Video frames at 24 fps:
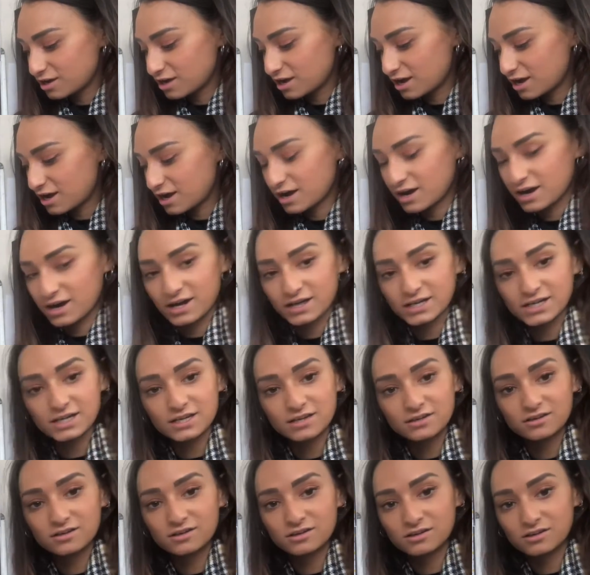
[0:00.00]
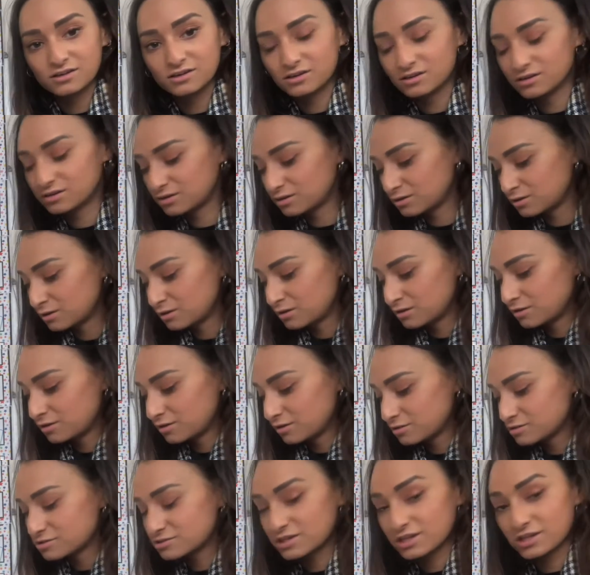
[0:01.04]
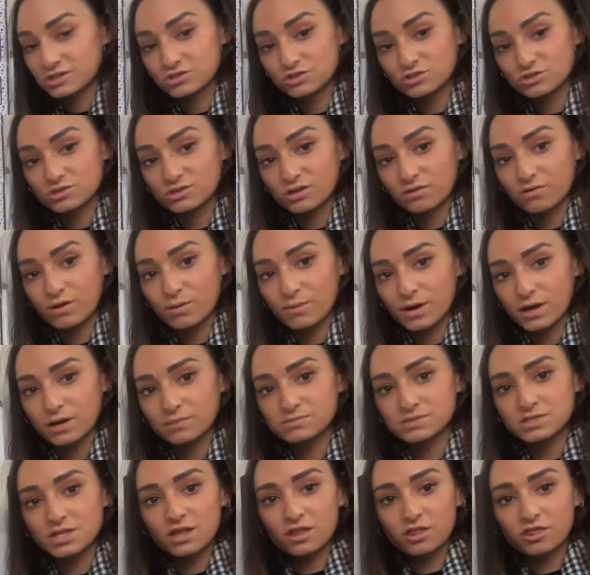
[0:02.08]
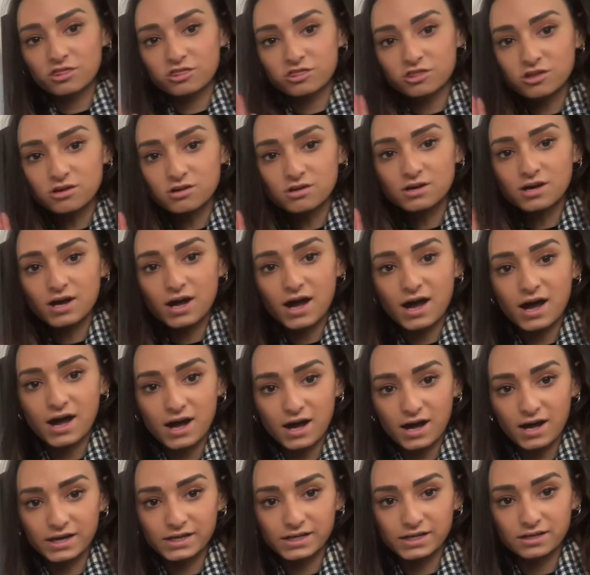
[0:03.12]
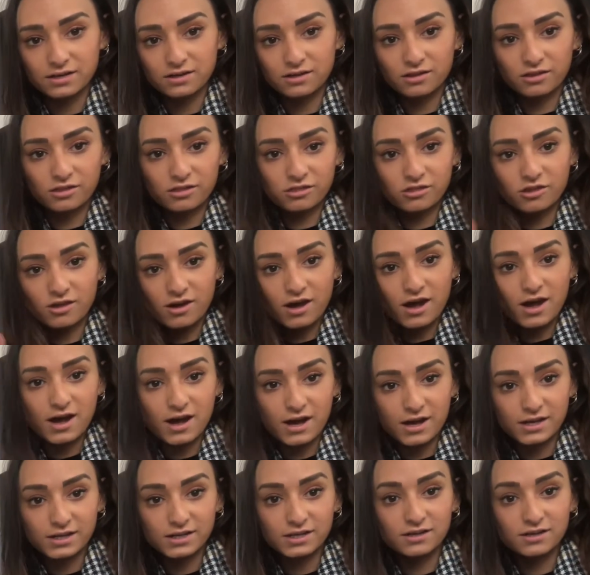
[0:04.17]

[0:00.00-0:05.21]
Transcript: I. So, let's use our robot arms. I. Thigh.